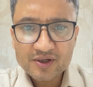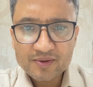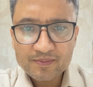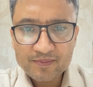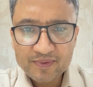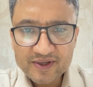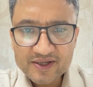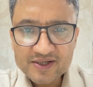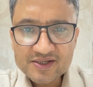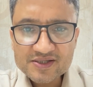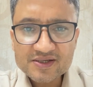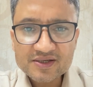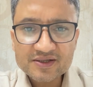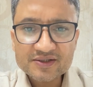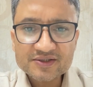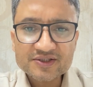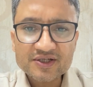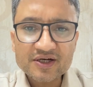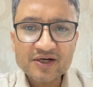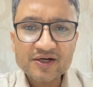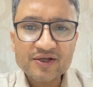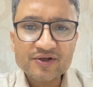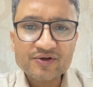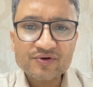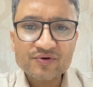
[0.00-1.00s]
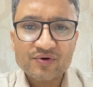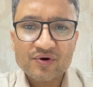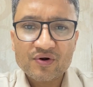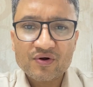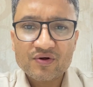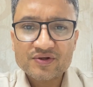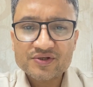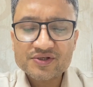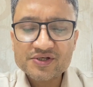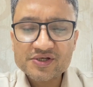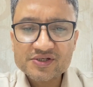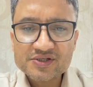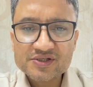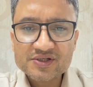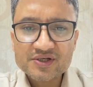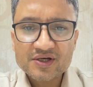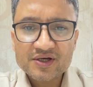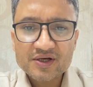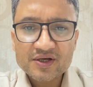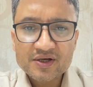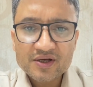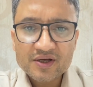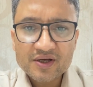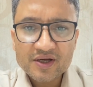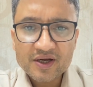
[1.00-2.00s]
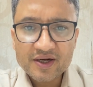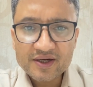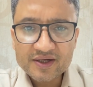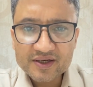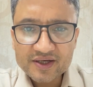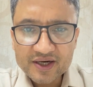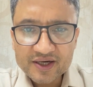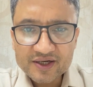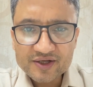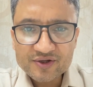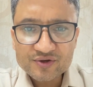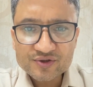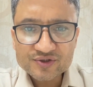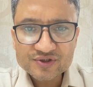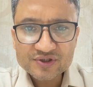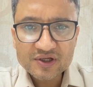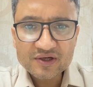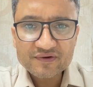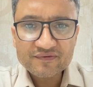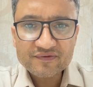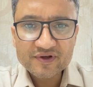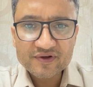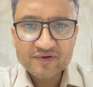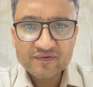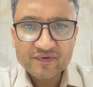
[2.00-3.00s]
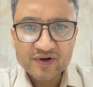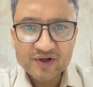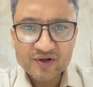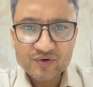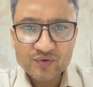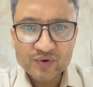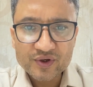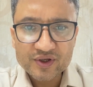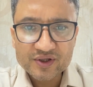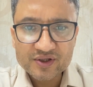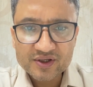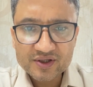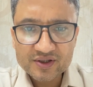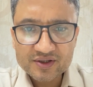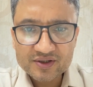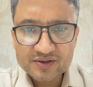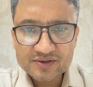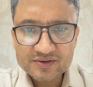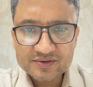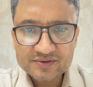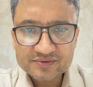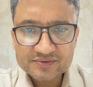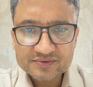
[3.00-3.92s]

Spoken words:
please consult a urologist and get yourself evaluated